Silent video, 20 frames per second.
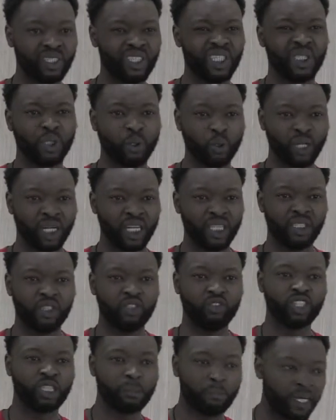So, you know, like
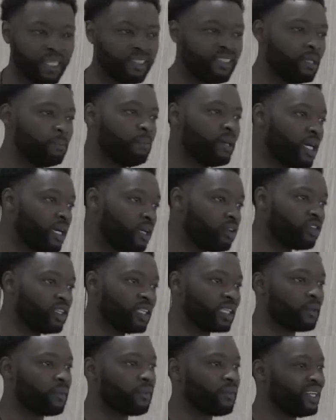to respect your
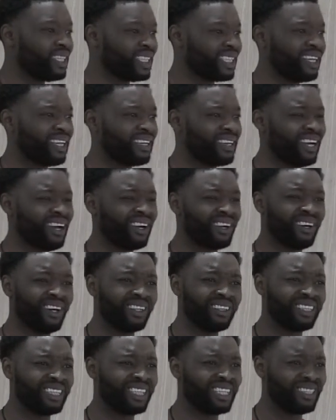parents and things like that. I
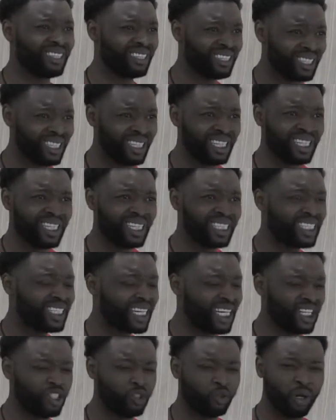got to the
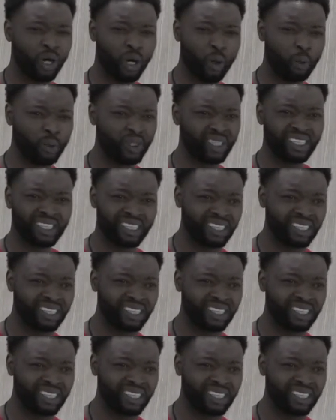stage where I